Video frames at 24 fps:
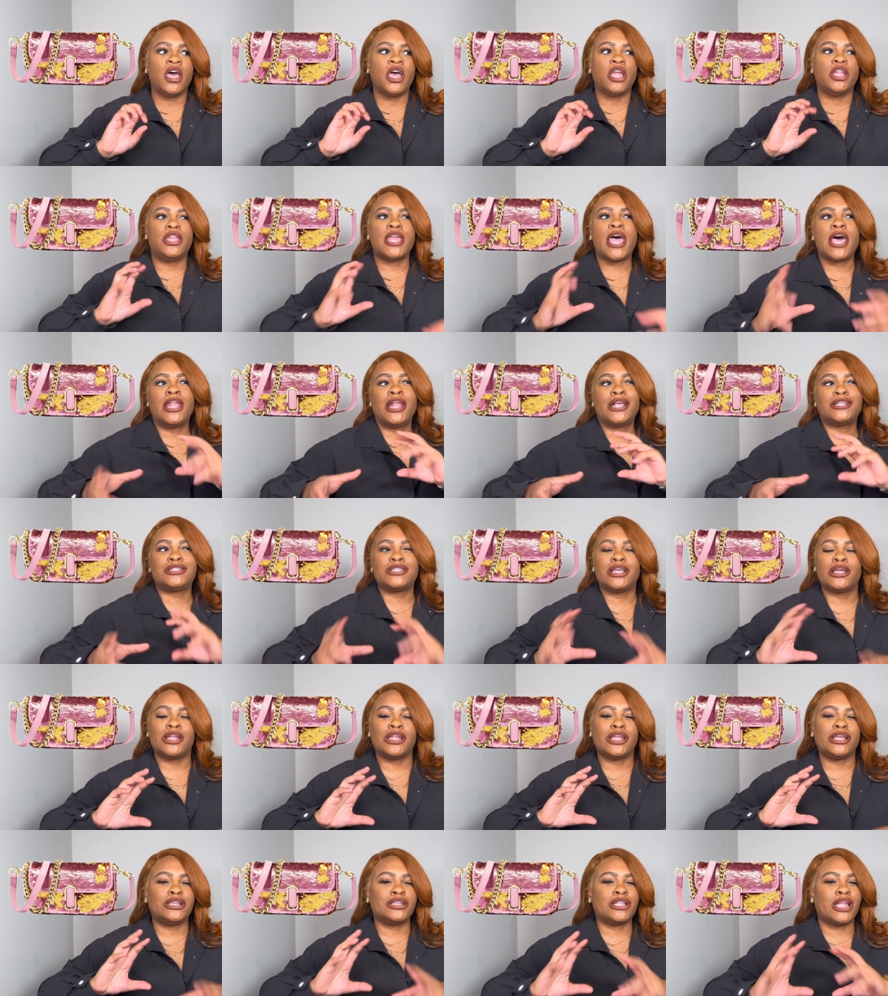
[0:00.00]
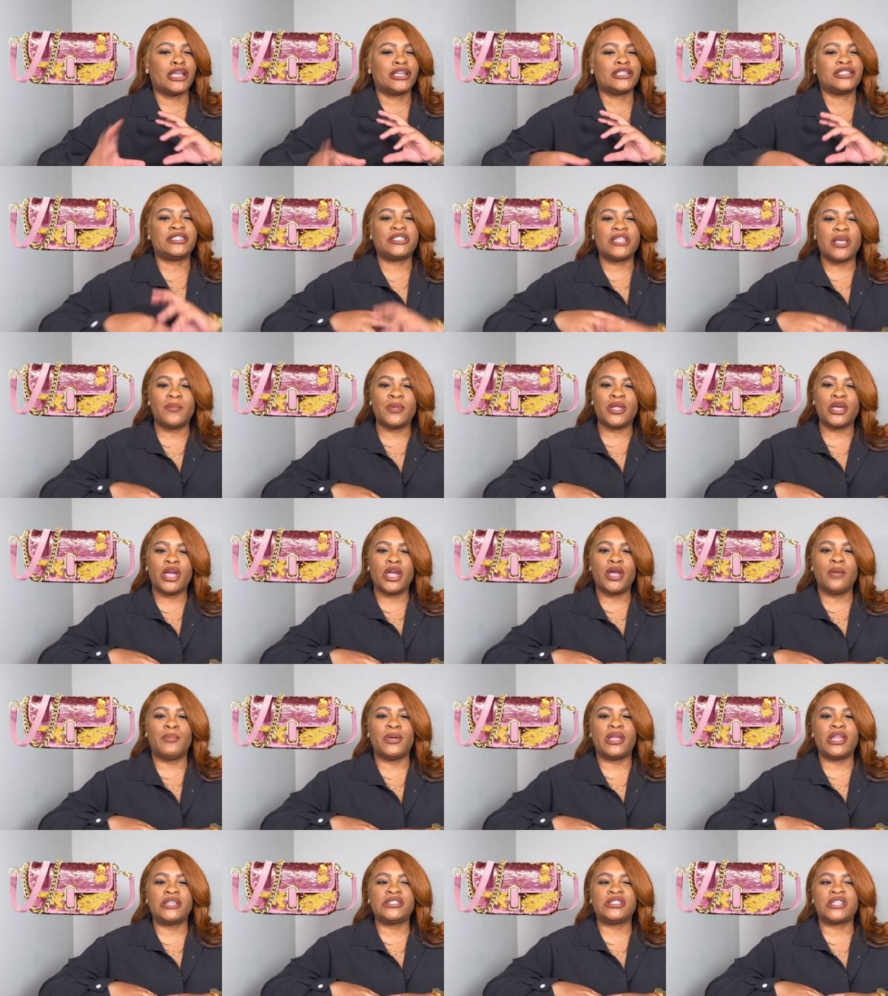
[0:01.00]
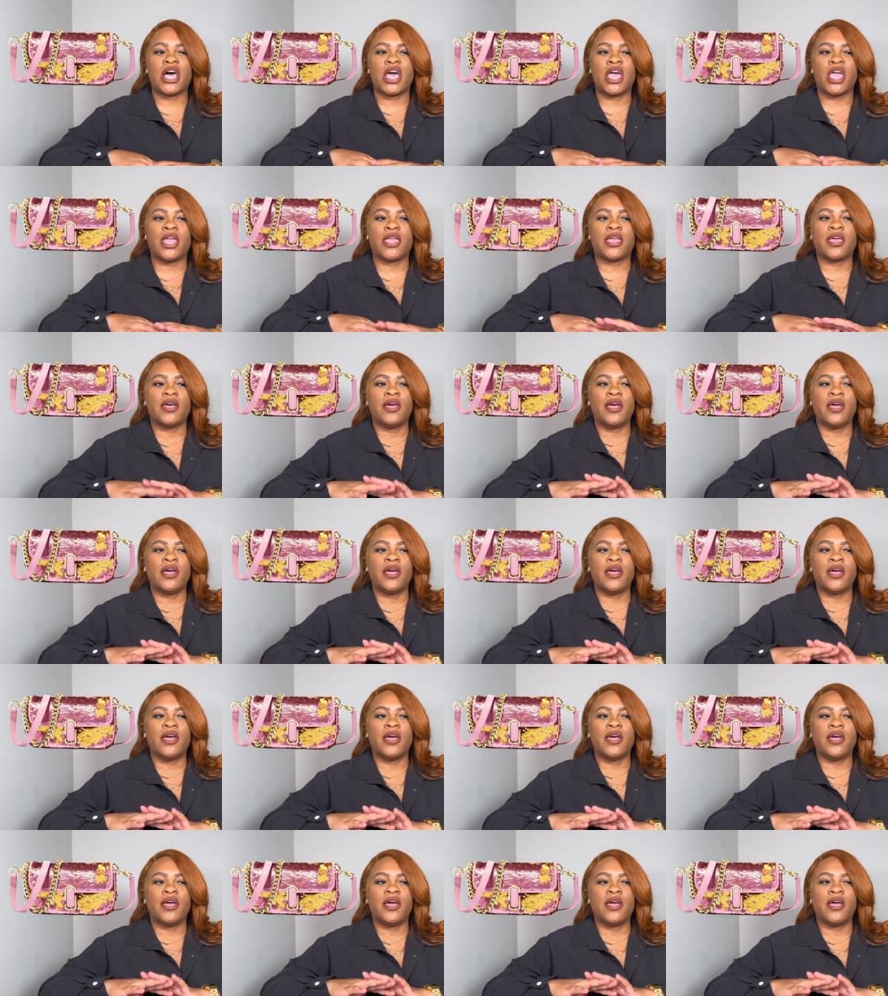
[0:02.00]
not necessarily like similar, but it's like